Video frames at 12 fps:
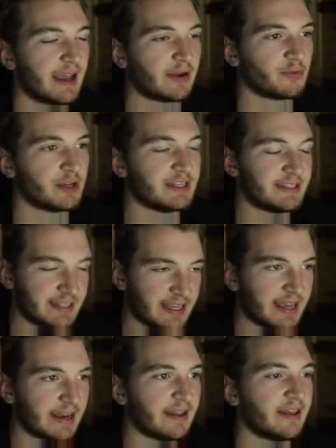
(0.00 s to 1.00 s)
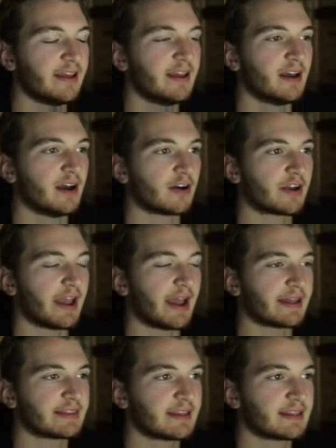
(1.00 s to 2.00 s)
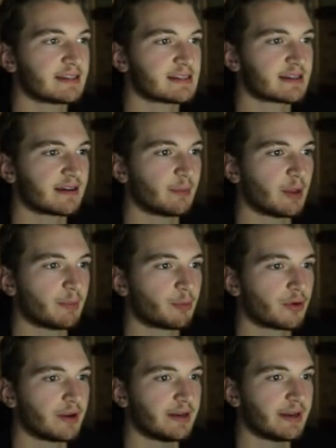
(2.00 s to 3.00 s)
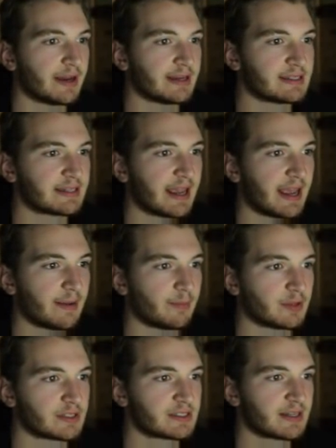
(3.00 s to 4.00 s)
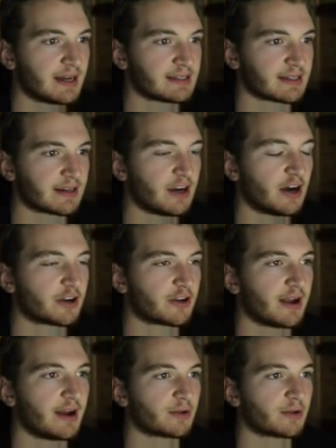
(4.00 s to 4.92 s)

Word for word: And we did. Okay, I think this is going to be a pretty nice game. Let's toss a cutter